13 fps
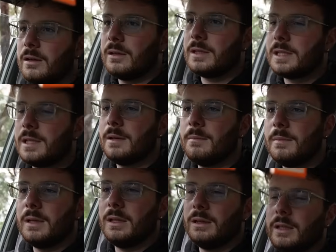Got
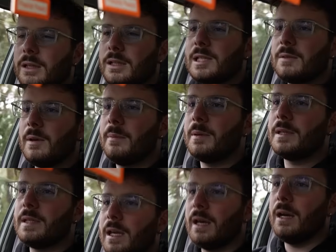some little sweepers
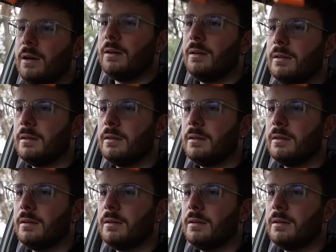now.